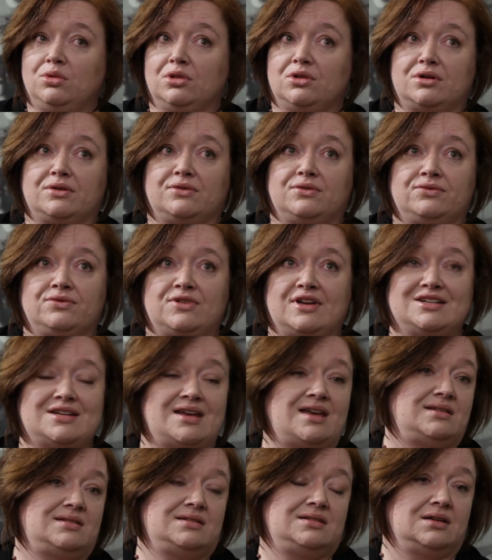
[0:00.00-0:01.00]
lot of
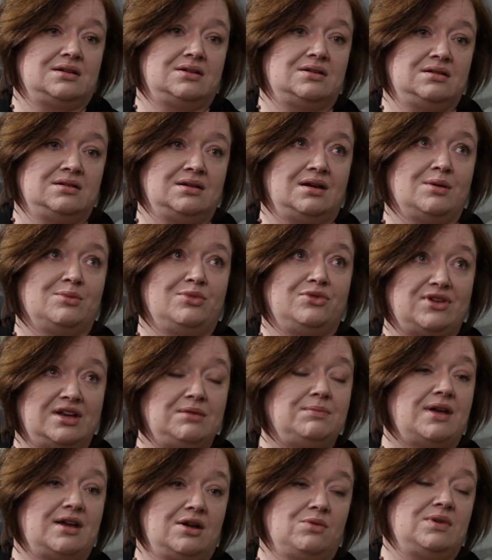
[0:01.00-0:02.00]
fantastic
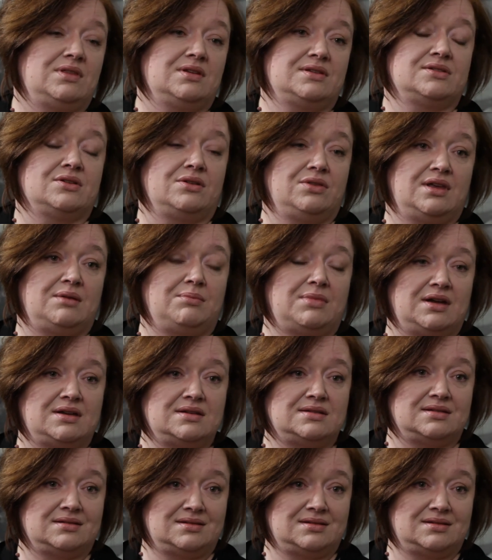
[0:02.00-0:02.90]
feedback with us on that basis.